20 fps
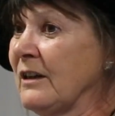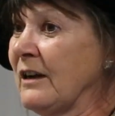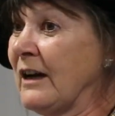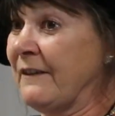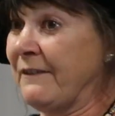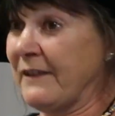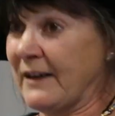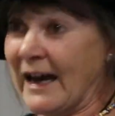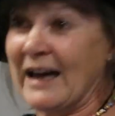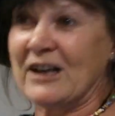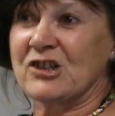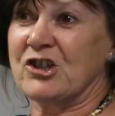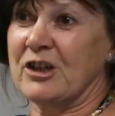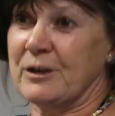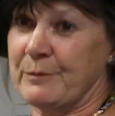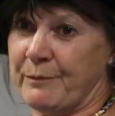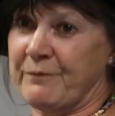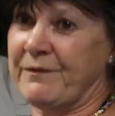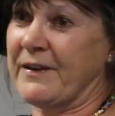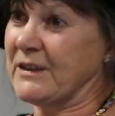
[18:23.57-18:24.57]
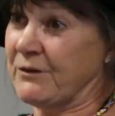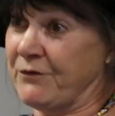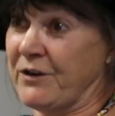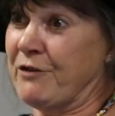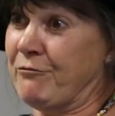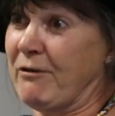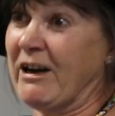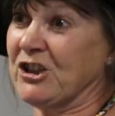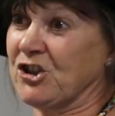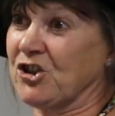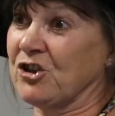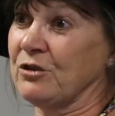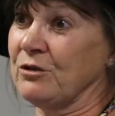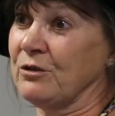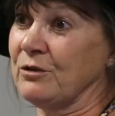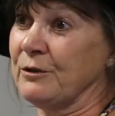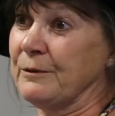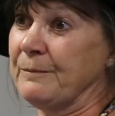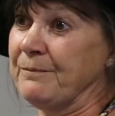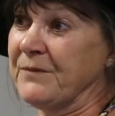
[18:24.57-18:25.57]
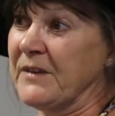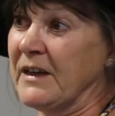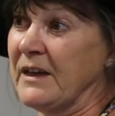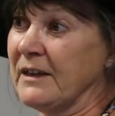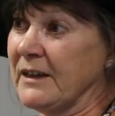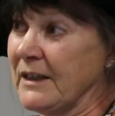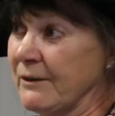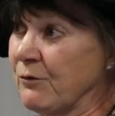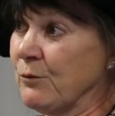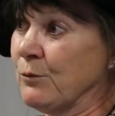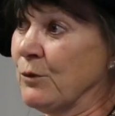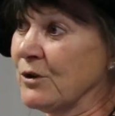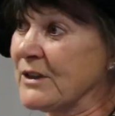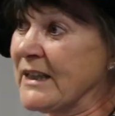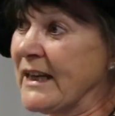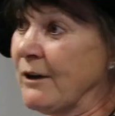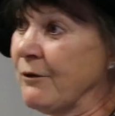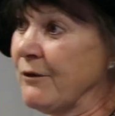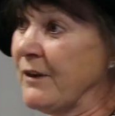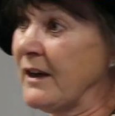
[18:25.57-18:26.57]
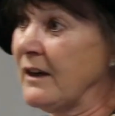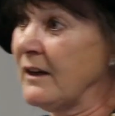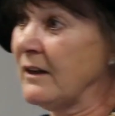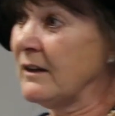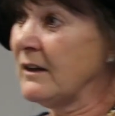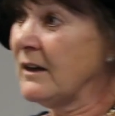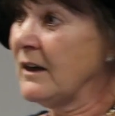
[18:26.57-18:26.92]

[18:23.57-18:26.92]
And that actually, that's very rational, given what's out there.